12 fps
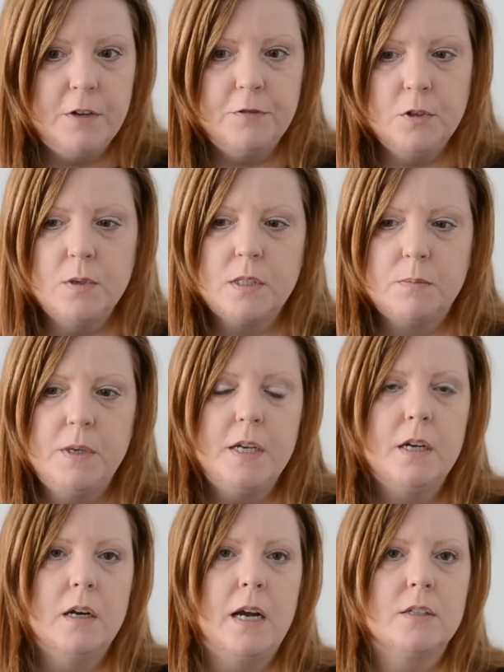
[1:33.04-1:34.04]
fluent
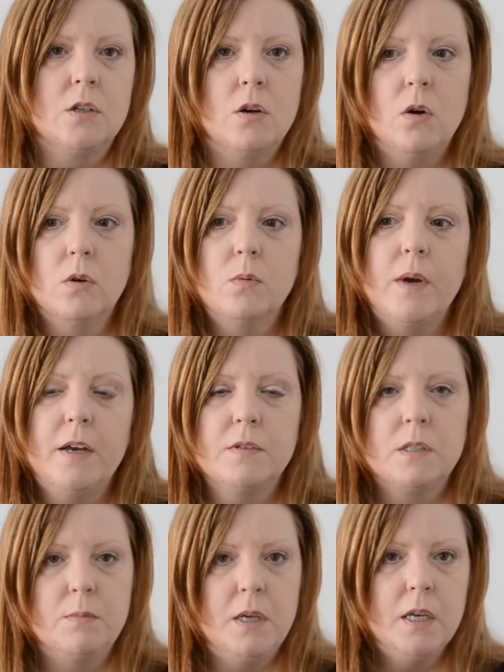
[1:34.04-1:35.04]
speaker has their own way of
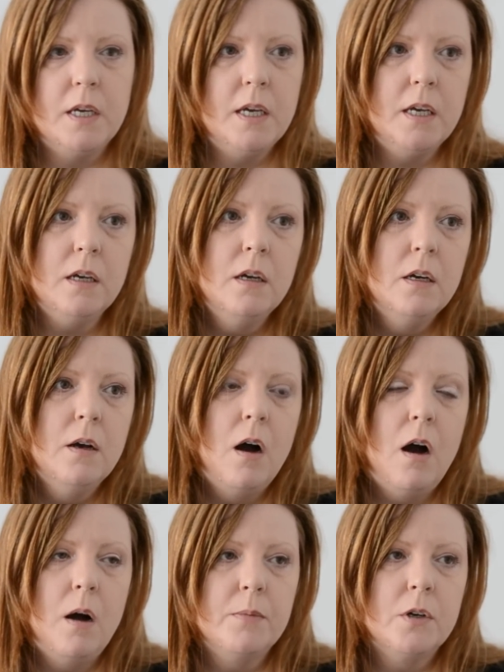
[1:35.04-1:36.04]
speaking,
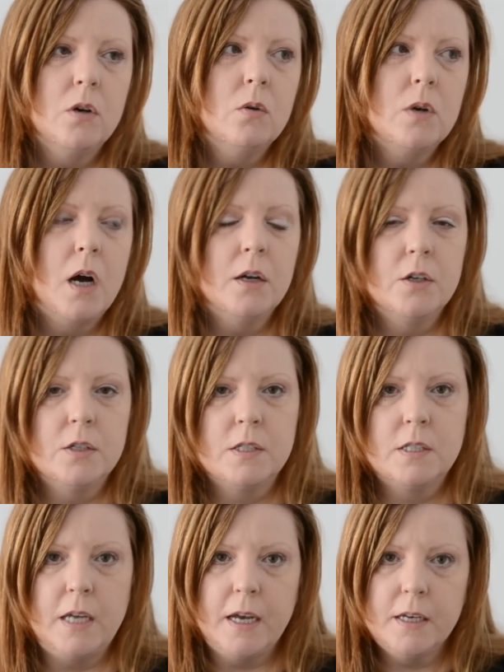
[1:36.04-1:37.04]
their own
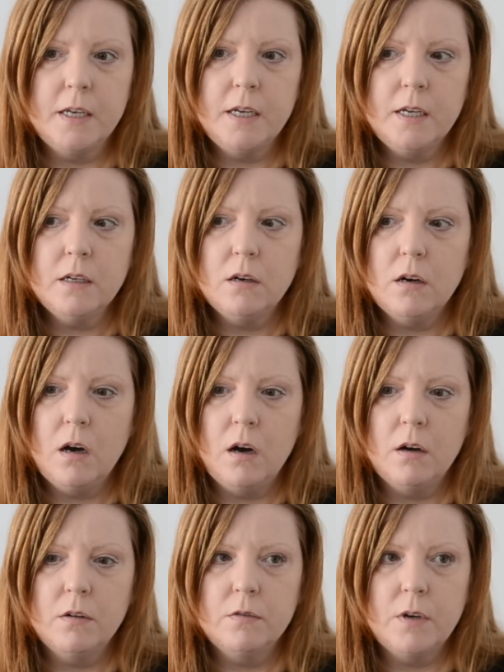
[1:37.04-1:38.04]
understanding
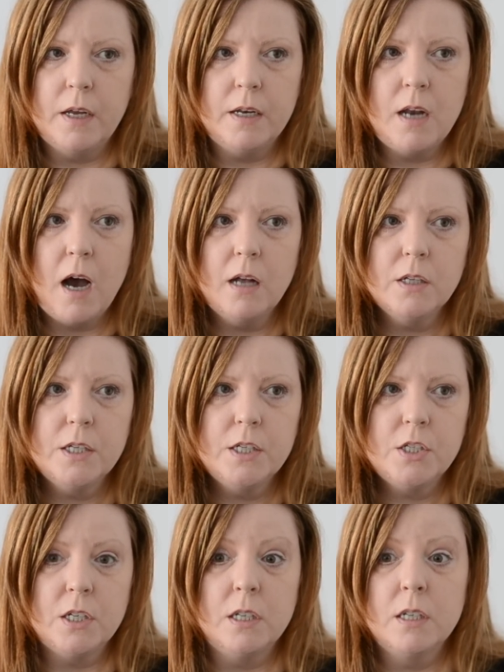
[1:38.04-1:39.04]
of and
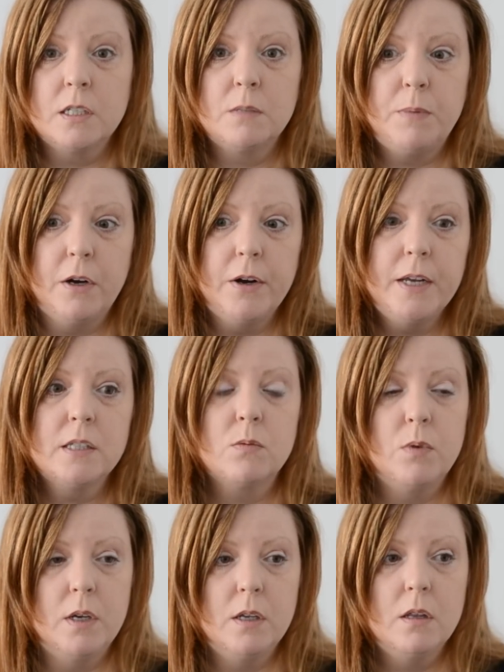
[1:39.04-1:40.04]
knowledge and experience
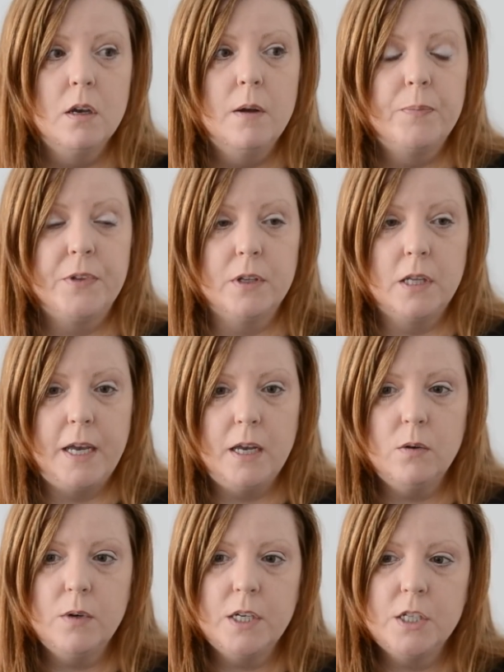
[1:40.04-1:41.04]
with the
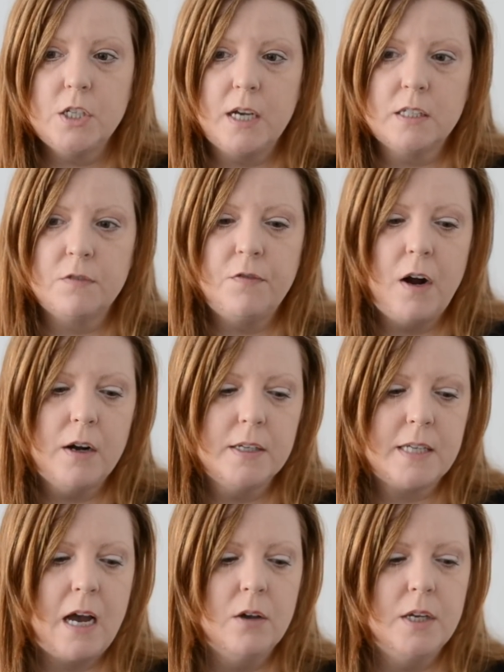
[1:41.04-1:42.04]
language as far
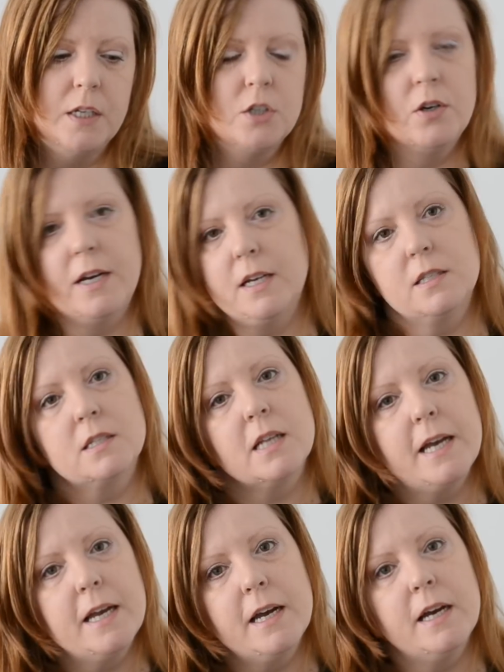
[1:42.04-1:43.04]
as how they
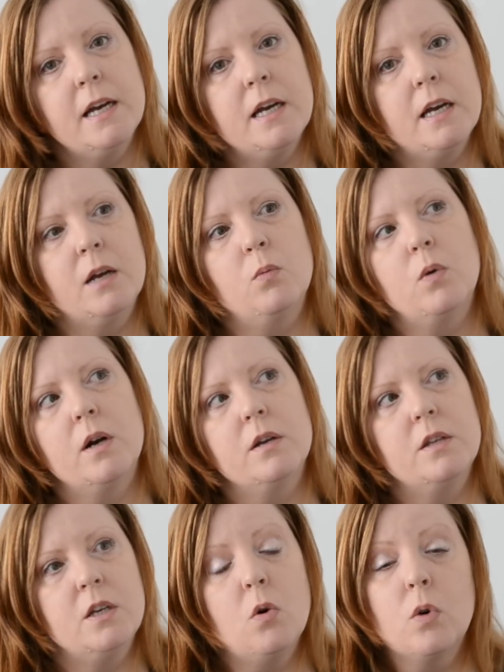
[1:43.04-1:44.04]
translate it and where
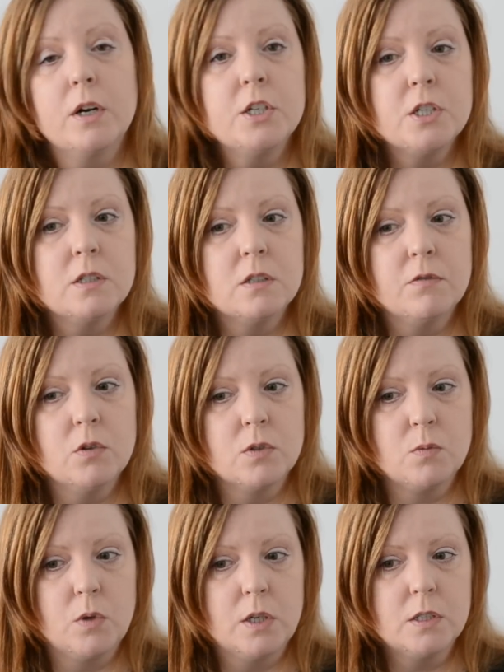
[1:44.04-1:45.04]
the origins of
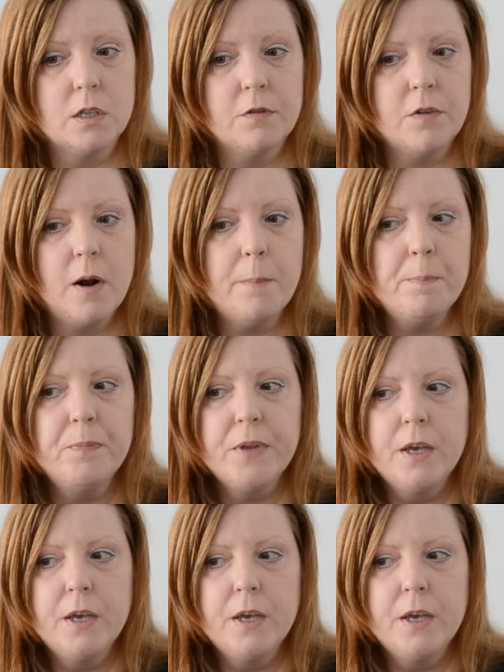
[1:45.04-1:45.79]
those words are from.